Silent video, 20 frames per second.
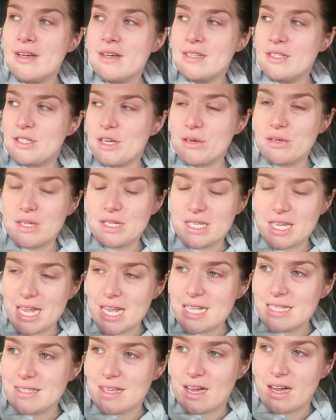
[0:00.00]
So to
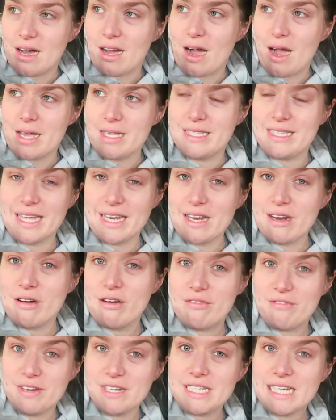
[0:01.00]
tease her, I sent her
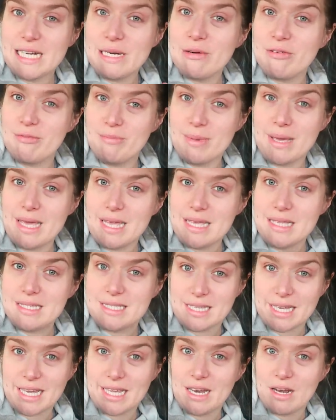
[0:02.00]
a video of me
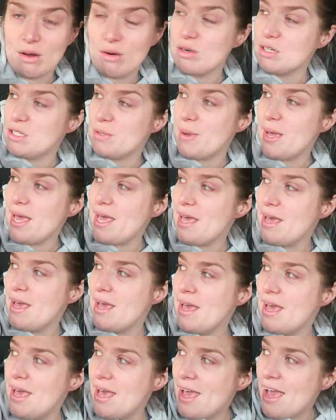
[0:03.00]
singing along to it
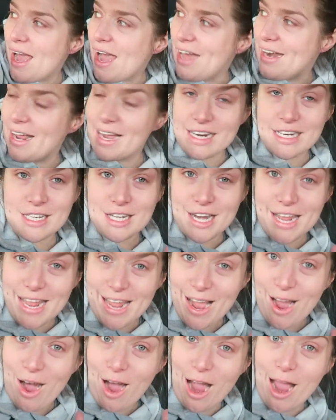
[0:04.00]
and
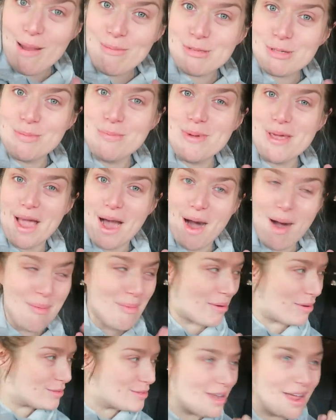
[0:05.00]
actually it hyped me
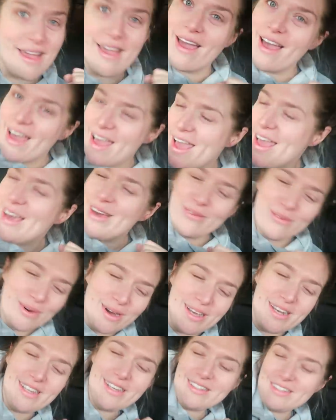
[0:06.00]
up. I was like,
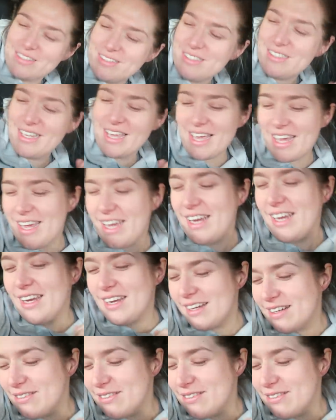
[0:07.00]
what did you say